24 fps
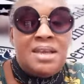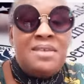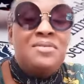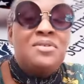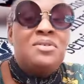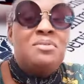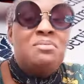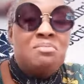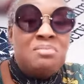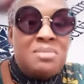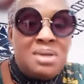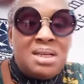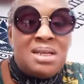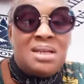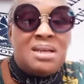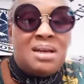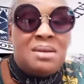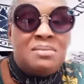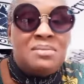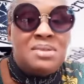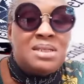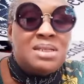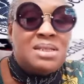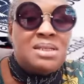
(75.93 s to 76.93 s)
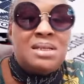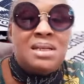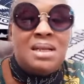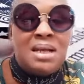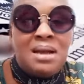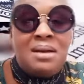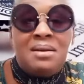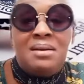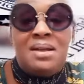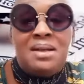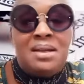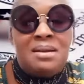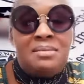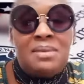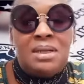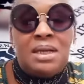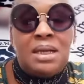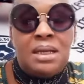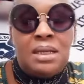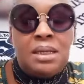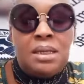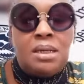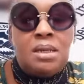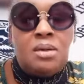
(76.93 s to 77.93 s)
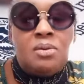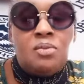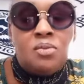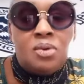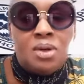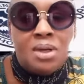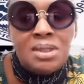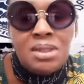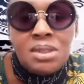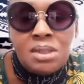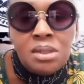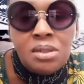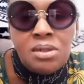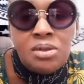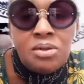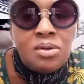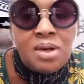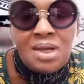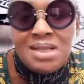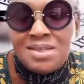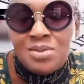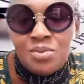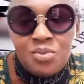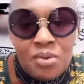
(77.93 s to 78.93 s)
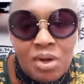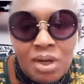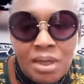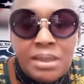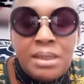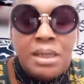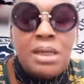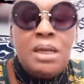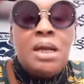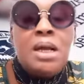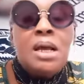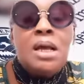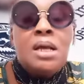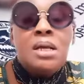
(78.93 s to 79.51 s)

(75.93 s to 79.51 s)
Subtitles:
Even me, I'm sitting down and I'm like, what? US what?